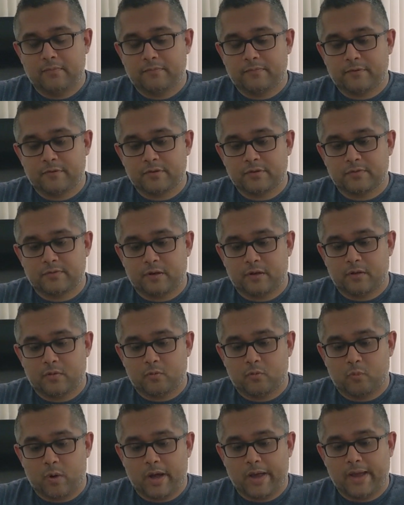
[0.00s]
first of
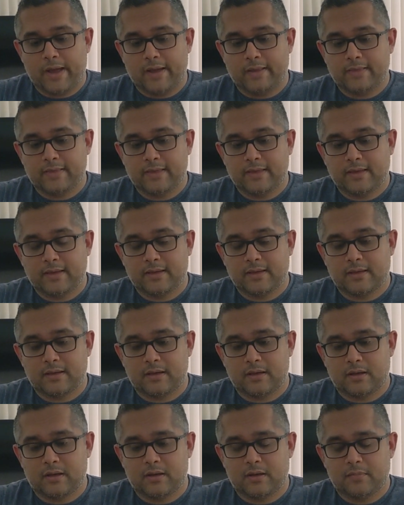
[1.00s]
all, why I think
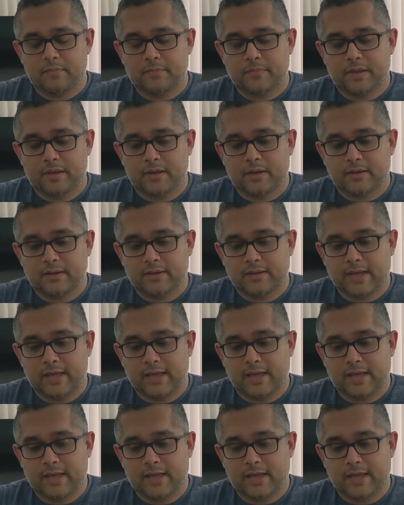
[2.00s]
the